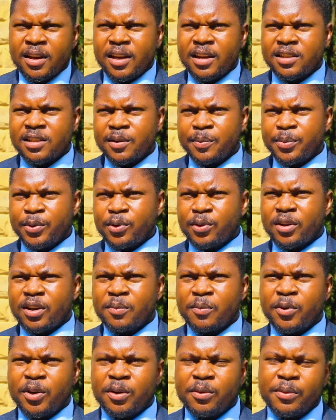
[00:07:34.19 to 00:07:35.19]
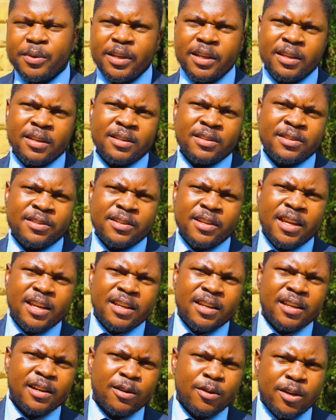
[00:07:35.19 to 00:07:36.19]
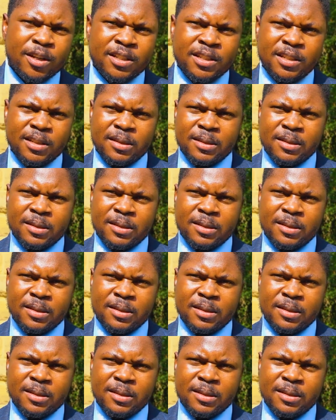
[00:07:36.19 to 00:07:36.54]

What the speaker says: it's a program where we train a lot